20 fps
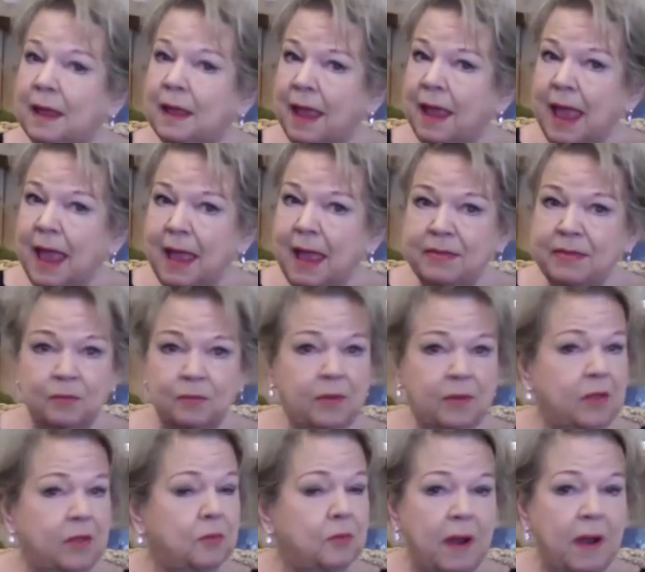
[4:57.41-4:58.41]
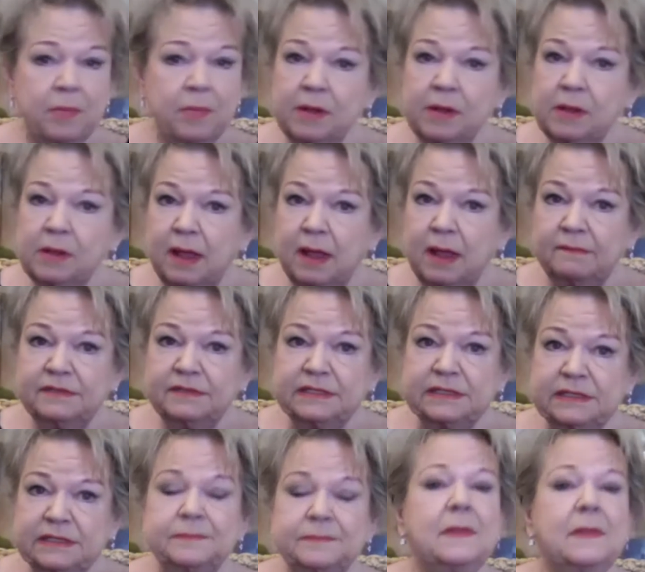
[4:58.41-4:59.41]
the little rubber gloves,
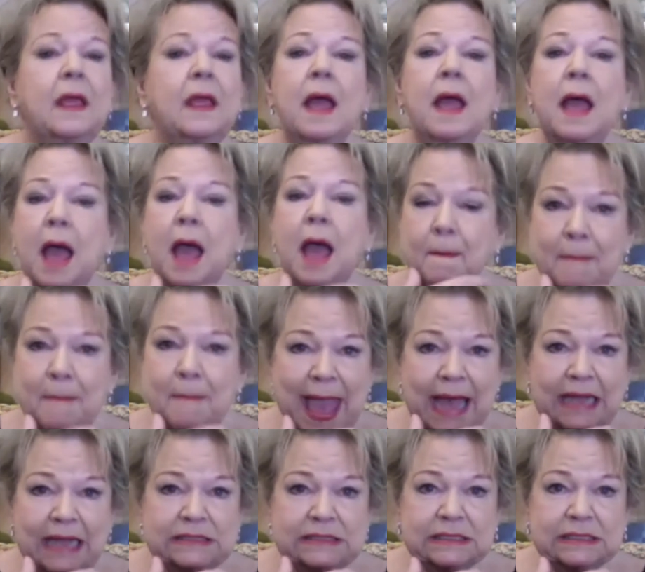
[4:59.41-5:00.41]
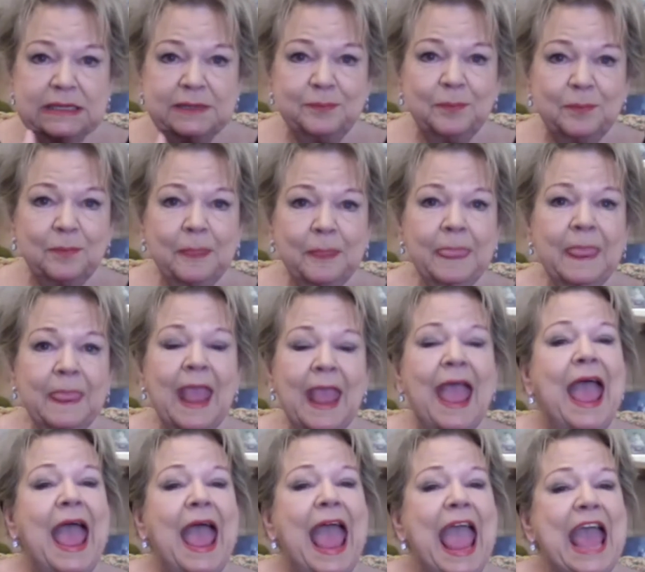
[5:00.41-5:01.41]
a mask,
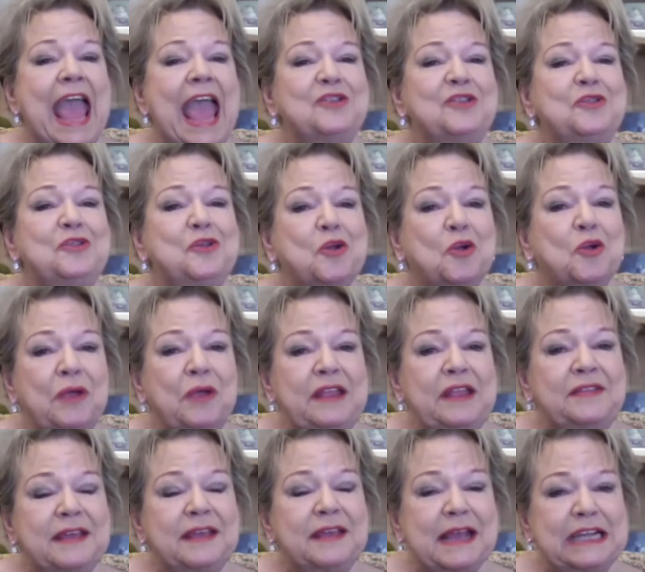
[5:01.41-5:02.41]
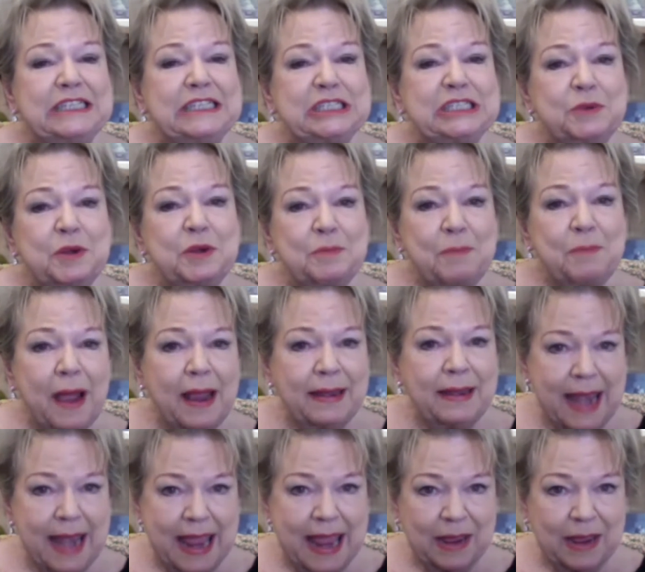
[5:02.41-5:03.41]
and to greet the customer by
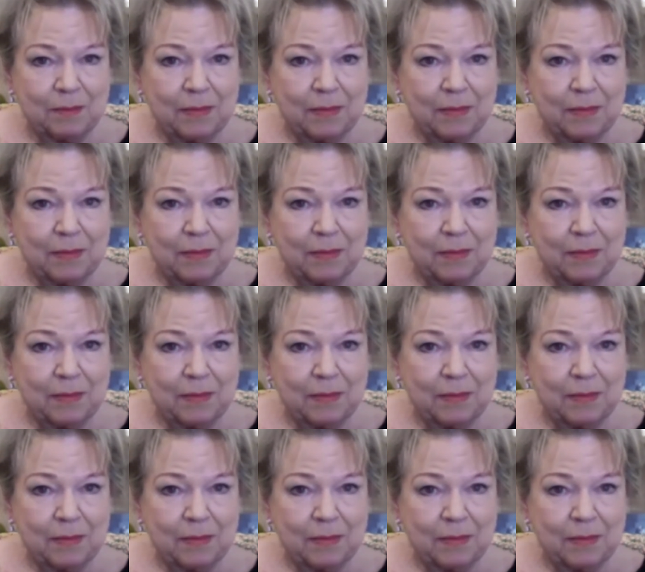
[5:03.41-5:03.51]
name.